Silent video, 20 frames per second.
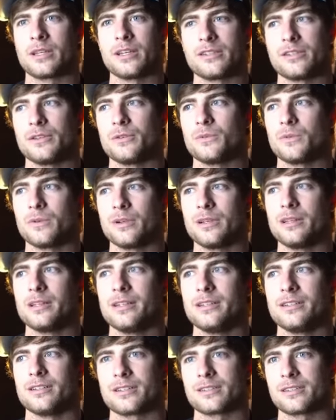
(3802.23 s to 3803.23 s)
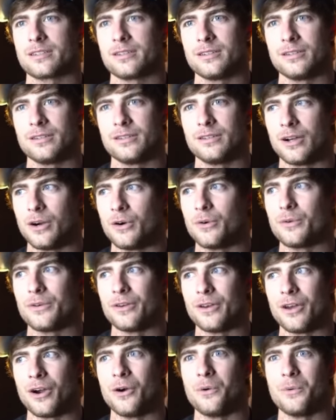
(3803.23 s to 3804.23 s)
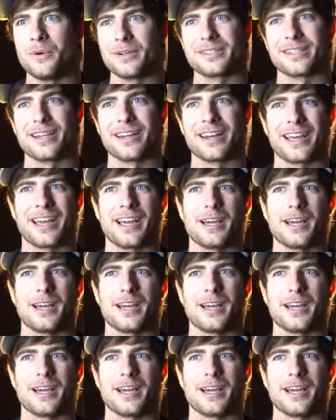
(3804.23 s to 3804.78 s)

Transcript: because you really just don't know what's gonna